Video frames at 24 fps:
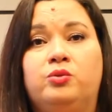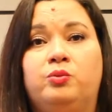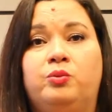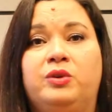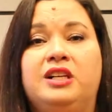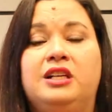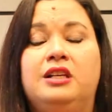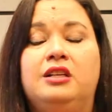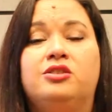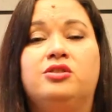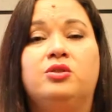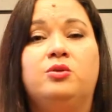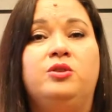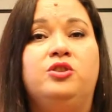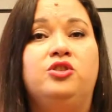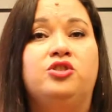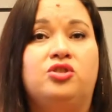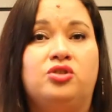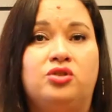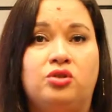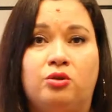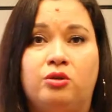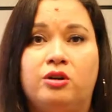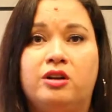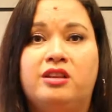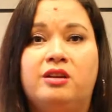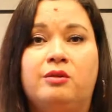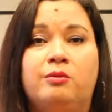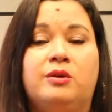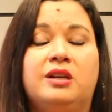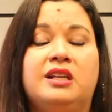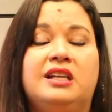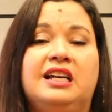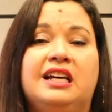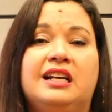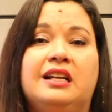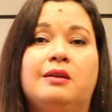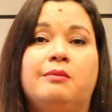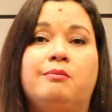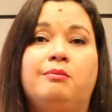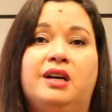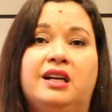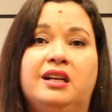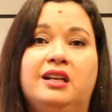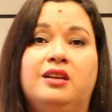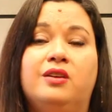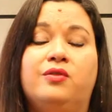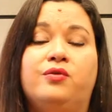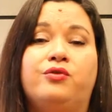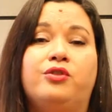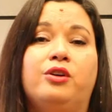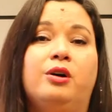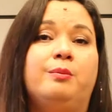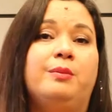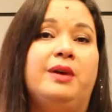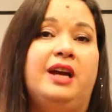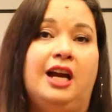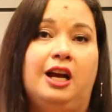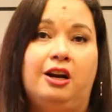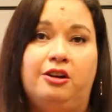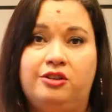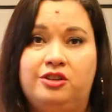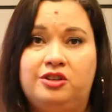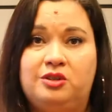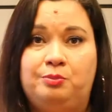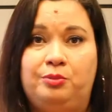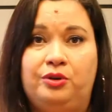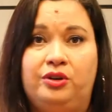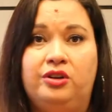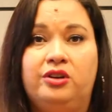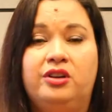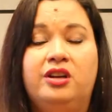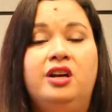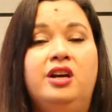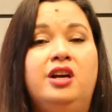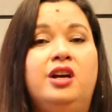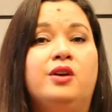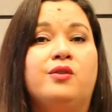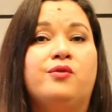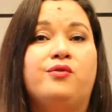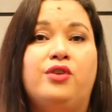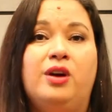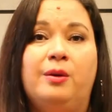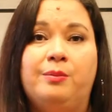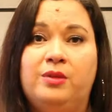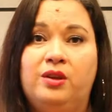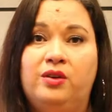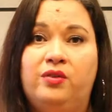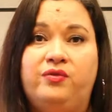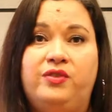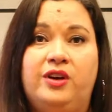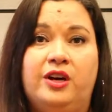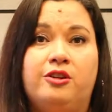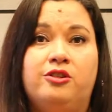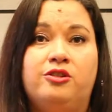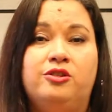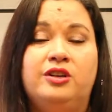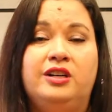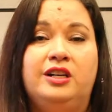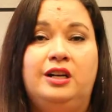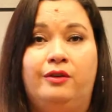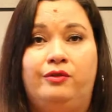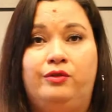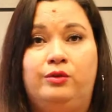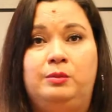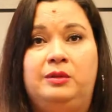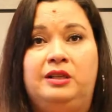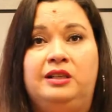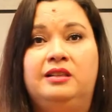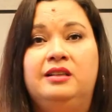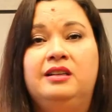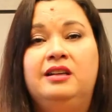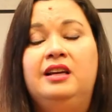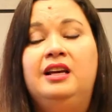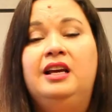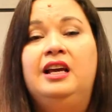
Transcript: We need to ensure that we're getting money from Harrisburg, from the federal government,